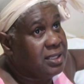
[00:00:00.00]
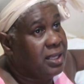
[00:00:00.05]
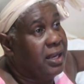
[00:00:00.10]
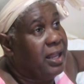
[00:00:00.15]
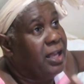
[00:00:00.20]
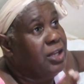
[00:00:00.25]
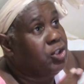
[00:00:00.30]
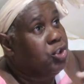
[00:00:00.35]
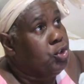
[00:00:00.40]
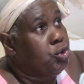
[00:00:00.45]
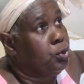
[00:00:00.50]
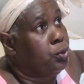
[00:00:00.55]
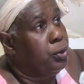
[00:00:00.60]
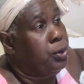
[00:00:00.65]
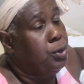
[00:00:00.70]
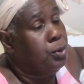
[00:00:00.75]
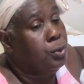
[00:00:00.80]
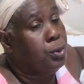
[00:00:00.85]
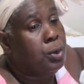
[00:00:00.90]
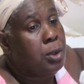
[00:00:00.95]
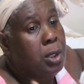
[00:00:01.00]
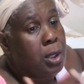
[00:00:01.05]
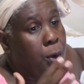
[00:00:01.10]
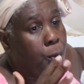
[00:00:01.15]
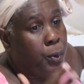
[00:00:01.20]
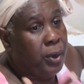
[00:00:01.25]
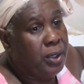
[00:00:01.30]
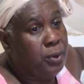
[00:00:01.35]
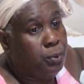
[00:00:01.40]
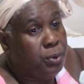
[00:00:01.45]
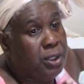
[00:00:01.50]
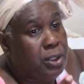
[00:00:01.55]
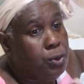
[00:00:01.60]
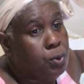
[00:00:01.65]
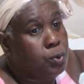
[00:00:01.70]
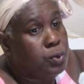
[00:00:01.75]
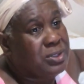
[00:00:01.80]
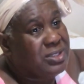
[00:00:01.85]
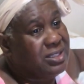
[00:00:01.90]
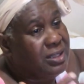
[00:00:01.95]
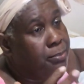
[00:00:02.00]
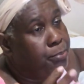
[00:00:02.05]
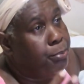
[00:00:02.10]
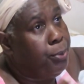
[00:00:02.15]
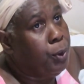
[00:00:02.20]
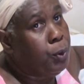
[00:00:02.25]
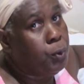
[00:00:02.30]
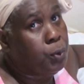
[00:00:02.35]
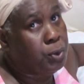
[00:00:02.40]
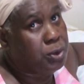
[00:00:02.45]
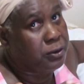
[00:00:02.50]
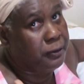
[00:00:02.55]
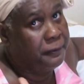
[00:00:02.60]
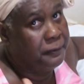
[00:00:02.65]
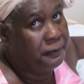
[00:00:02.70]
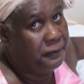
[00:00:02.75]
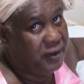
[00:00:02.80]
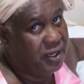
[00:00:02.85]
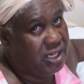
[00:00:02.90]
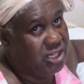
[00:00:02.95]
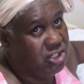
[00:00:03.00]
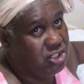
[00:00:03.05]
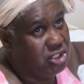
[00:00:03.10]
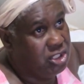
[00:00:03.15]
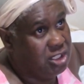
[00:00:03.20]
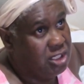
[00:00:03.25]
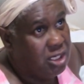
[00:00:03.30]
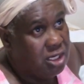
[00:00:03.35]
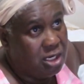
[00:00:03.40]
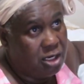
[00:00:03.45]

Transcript: and I'll show you when we use the blue to finish